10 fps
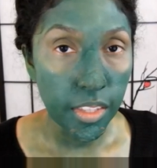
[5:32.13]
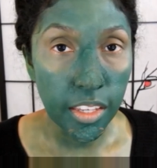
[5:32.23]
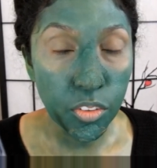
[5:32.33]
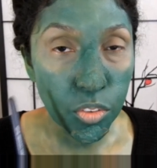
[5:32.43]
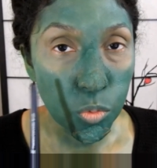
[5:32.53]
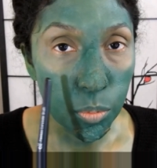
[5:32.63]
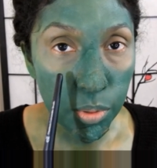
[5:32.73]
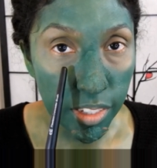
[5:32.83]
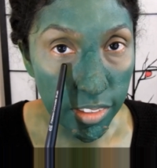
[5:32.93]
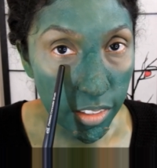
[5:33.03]
I'm going to
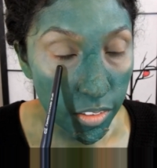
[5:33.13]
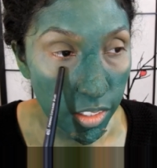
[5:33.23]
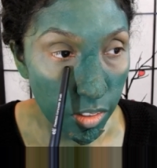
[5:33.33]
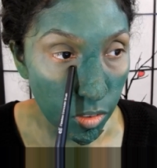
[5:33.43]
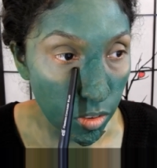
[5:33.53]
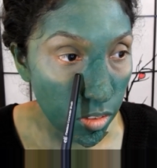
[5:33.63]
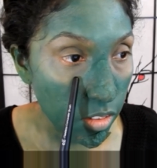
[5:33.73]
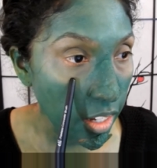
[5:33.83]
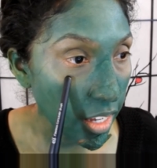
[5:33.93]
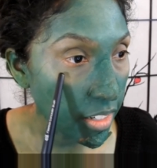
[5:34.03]
apply the green
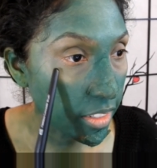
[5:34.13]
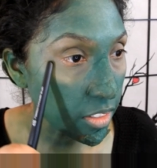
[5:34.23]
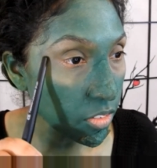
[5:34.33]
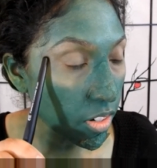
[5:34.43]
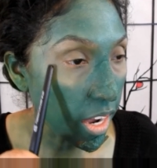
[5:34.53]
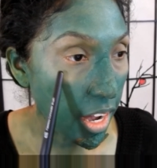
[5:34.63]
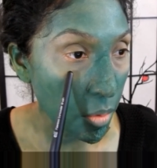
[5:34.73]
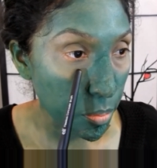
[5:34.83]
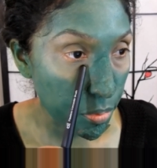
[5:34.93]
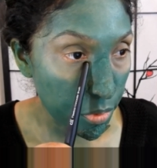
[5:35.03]
color a little
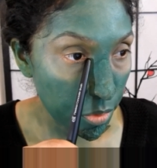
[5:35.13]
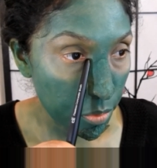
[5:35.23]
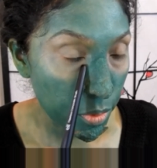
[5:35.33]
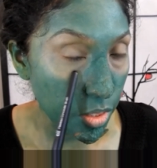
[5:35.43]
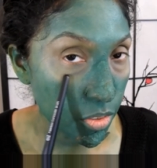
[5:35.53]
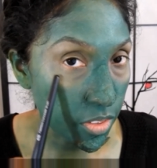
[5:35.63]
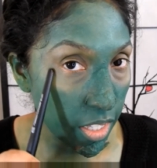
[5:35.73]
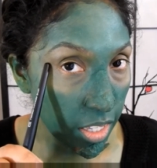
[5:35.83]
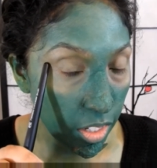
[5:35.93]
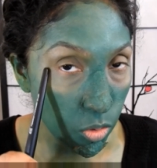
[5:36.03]
upper because
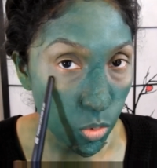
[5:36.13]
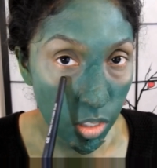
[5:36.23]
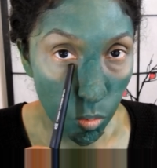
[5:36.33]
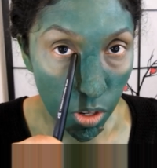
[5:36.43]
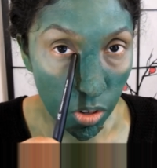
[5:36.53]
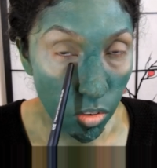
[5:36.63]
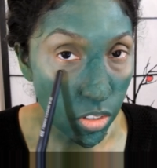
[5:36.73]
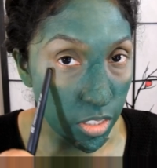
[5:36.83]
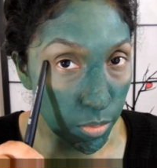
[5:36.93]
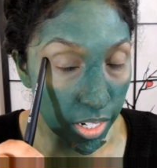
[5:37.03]
I actually want
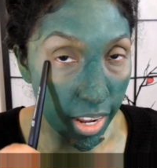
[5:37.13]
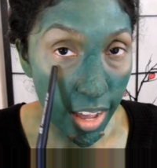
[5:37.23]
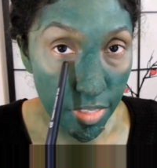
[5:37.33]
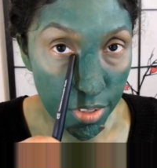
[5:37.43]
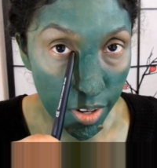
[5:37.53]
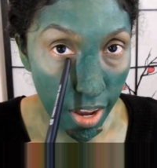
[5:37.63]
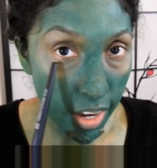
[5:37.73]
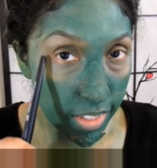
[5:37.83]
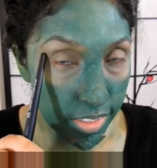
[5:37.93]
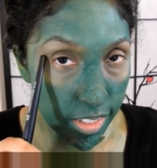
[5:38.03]
only my under
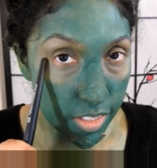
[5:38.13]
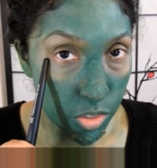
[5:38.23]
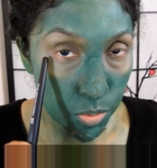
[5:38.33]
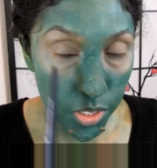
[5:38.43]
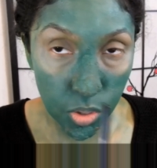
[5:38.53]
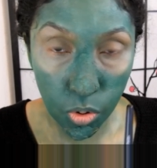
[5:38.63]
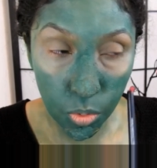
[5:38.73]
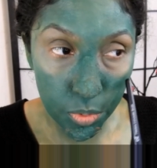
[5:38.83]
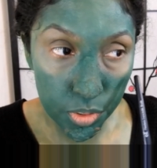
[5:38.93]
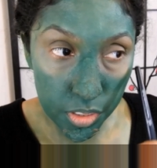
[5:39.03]
eyes not to be
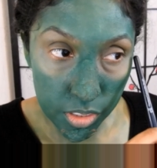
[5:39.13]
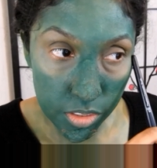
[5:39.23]
covered.